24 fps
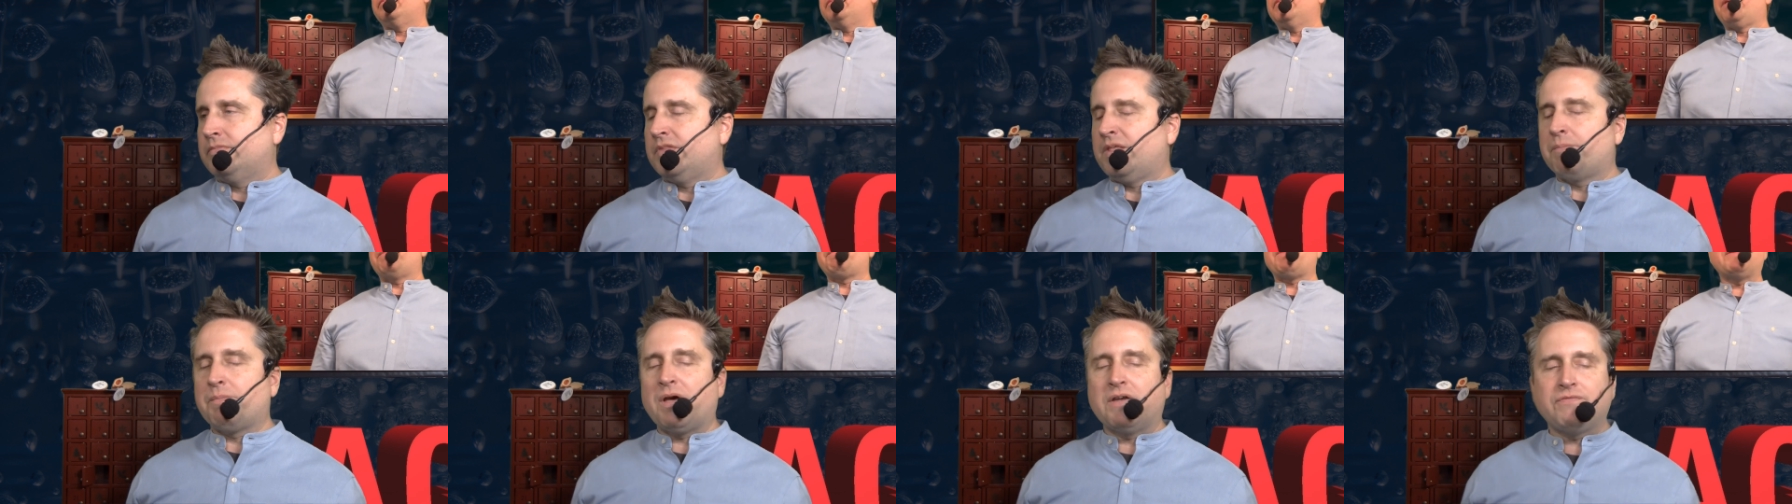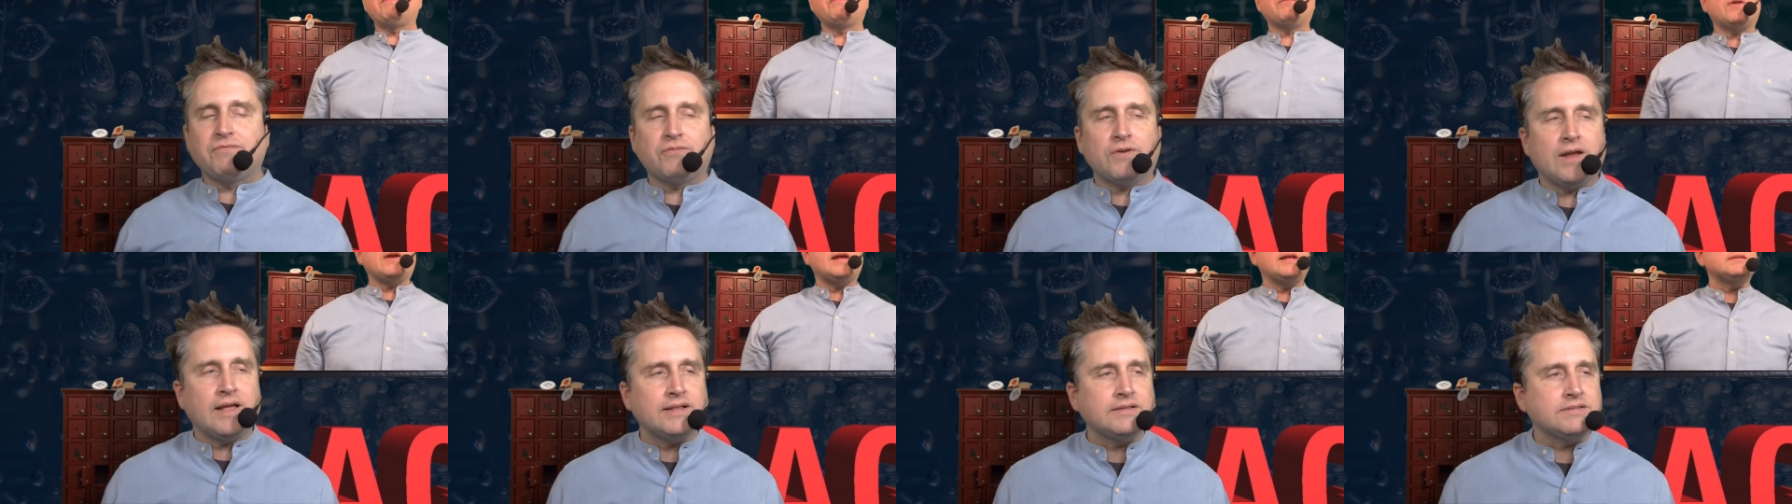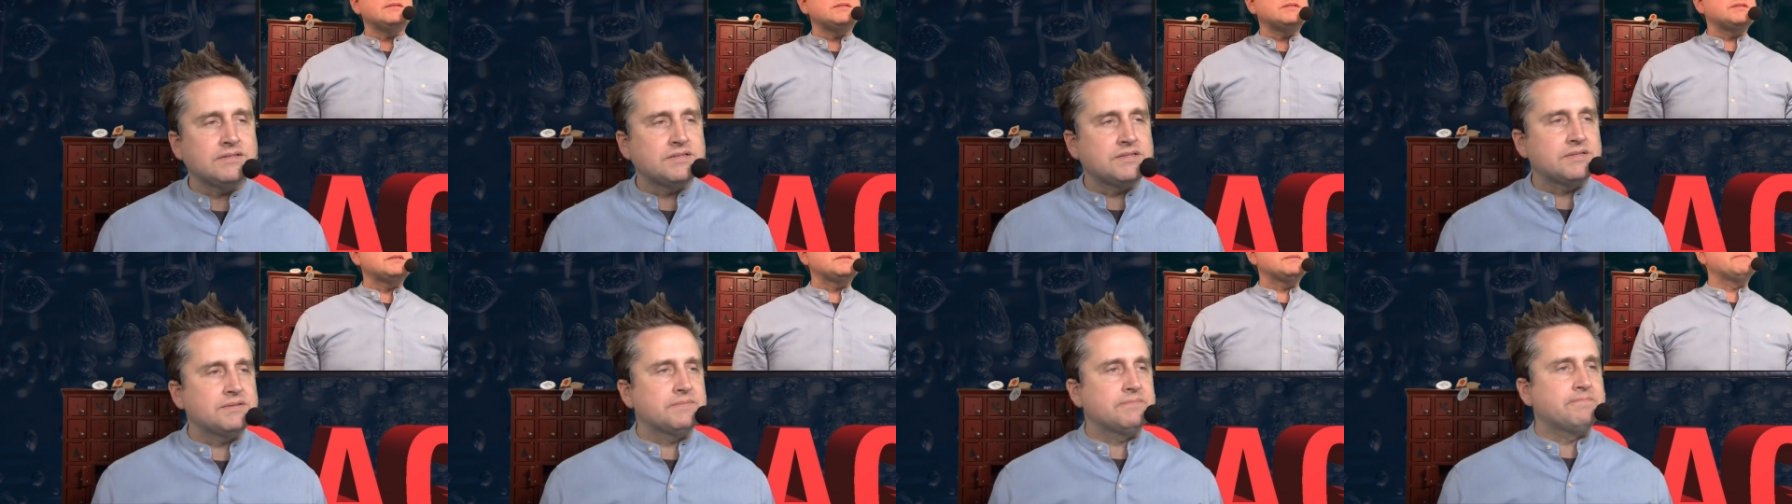And my
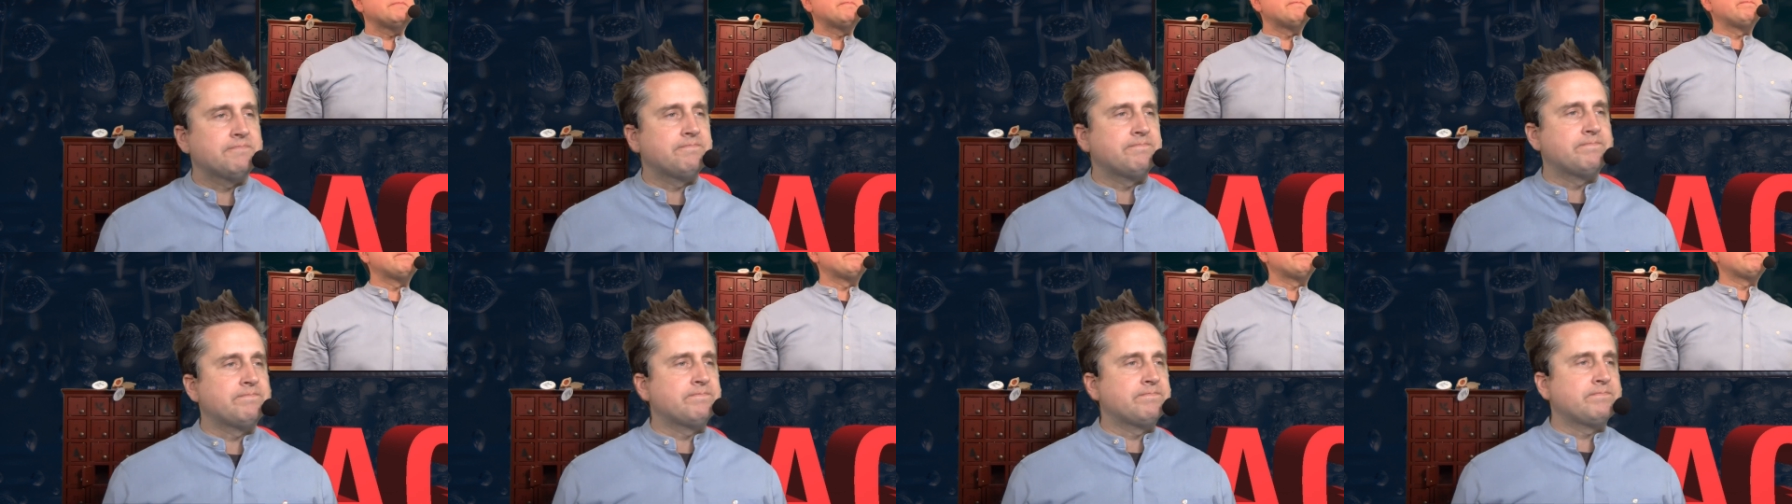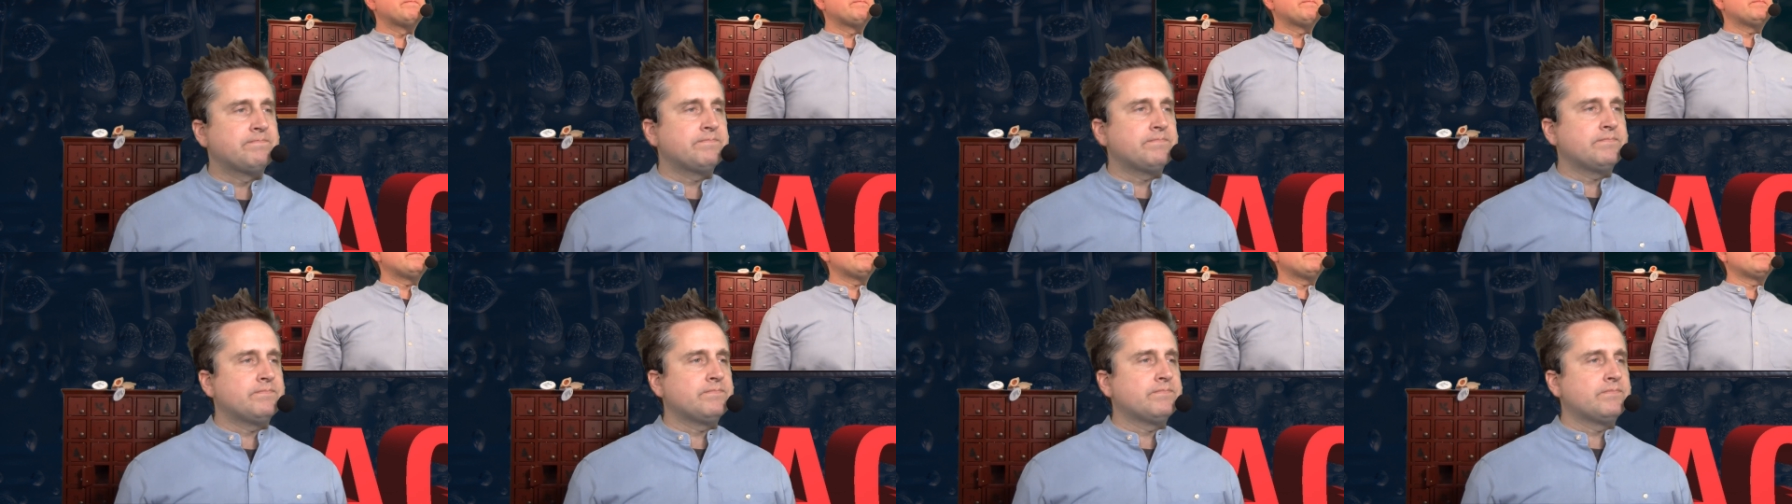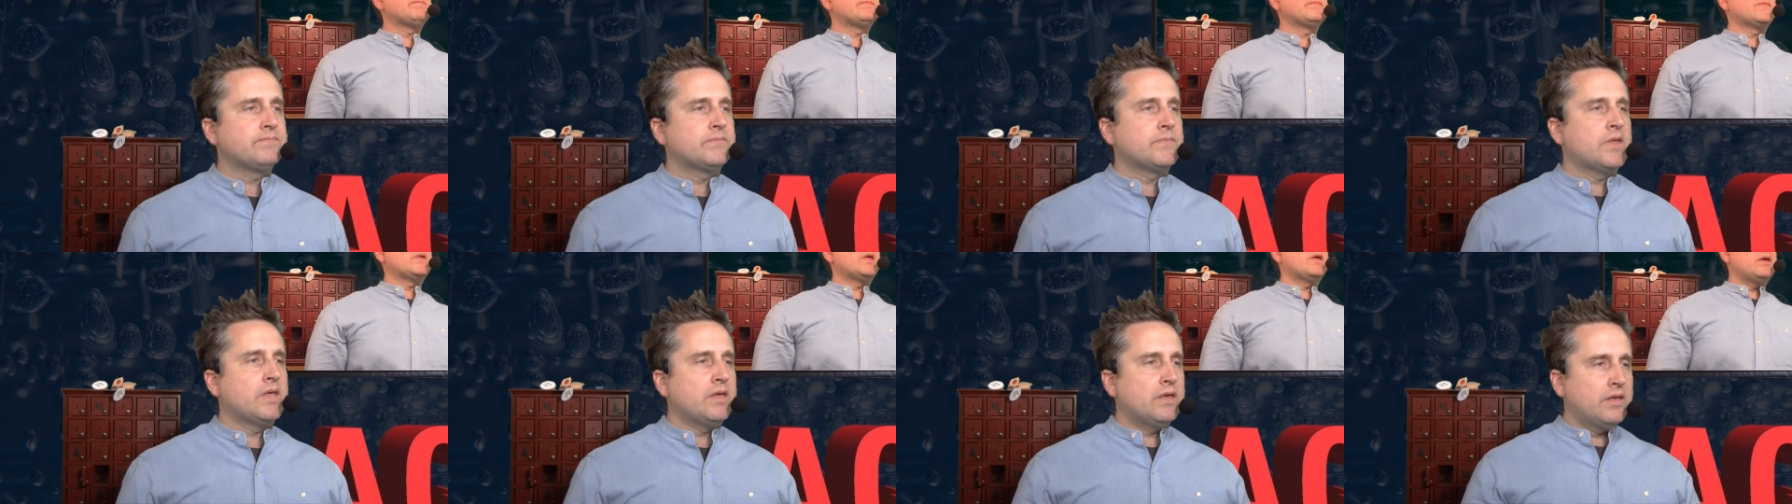friends,
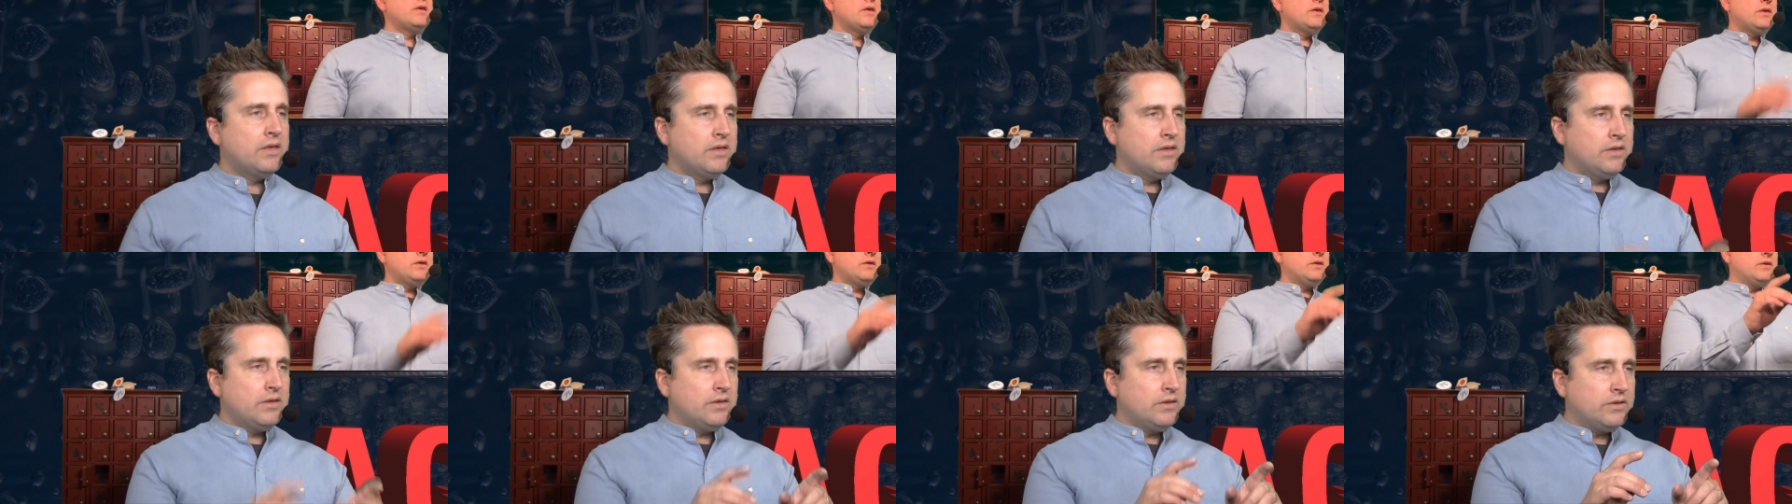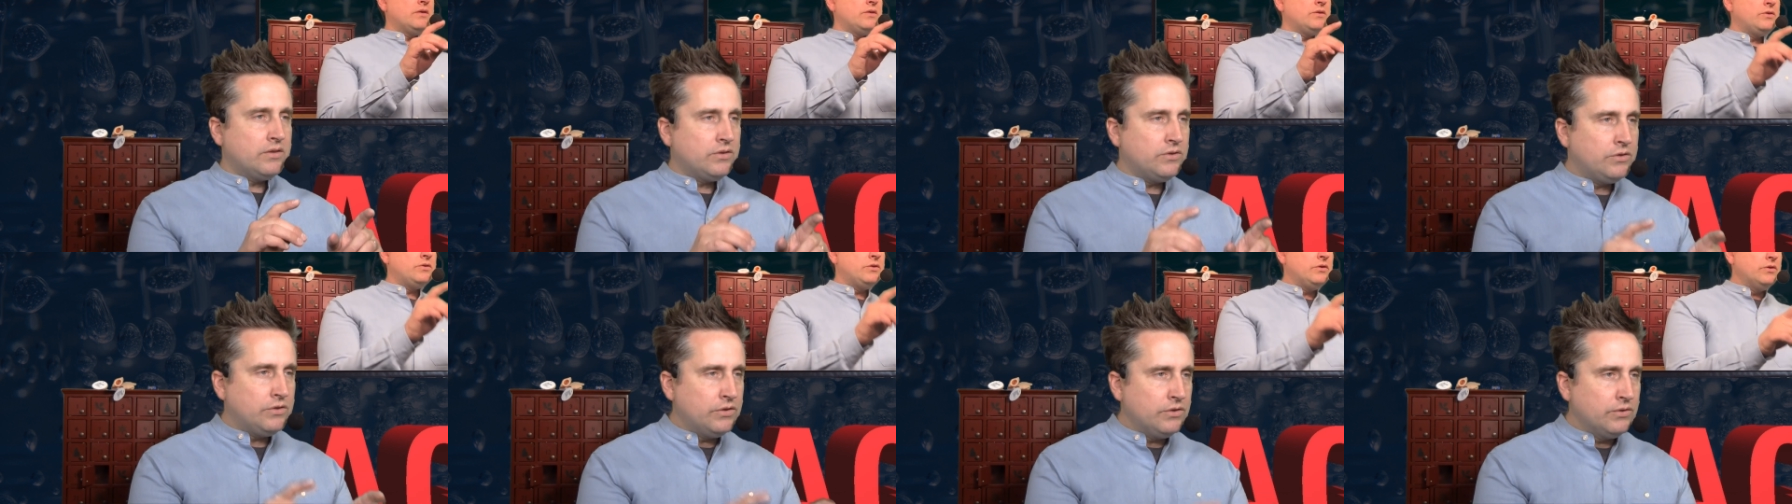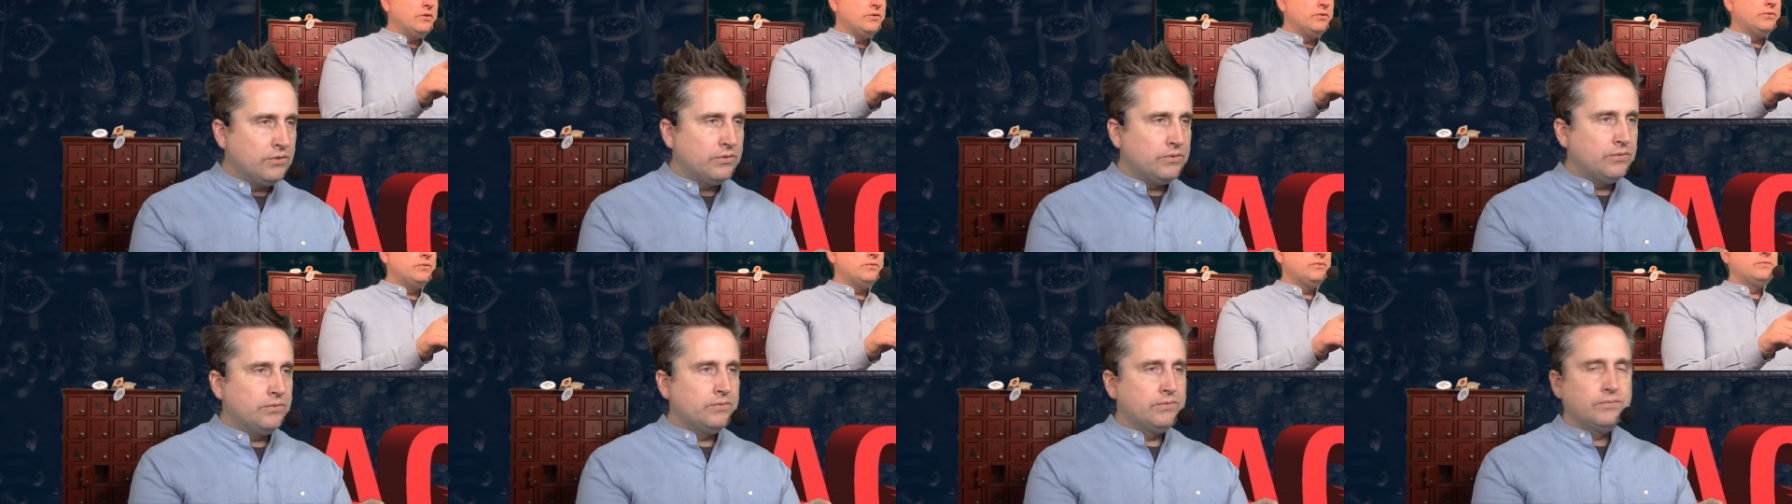
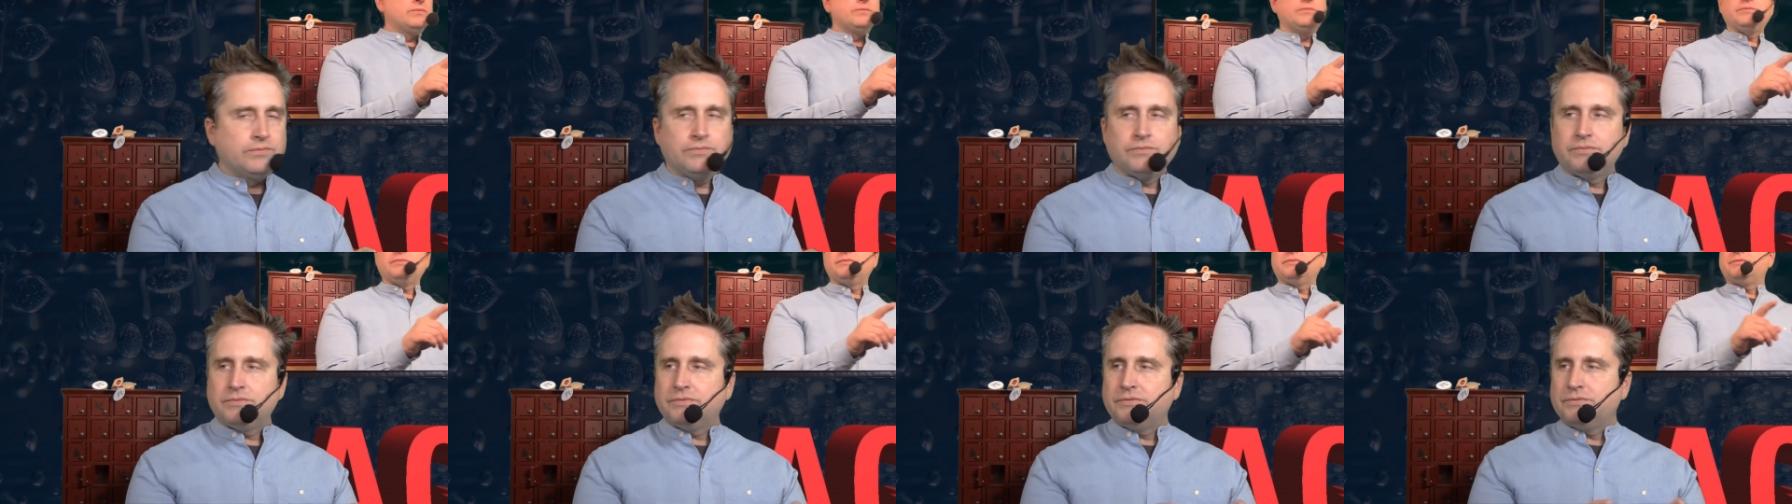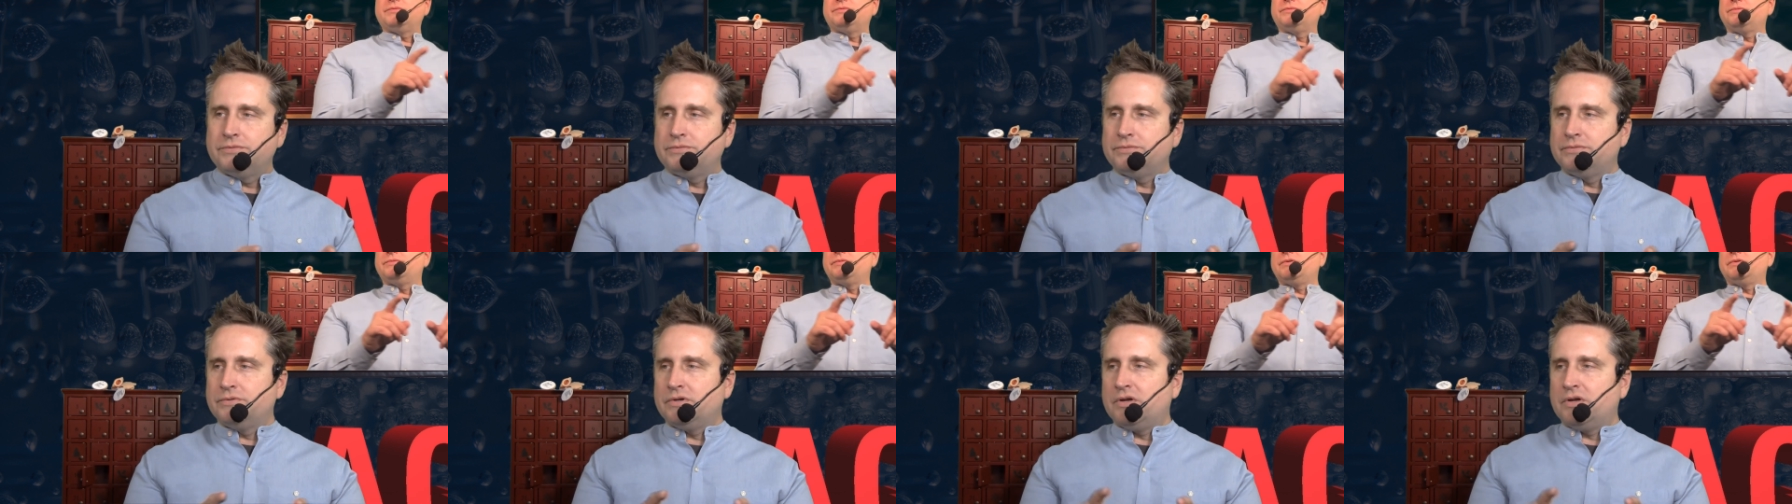you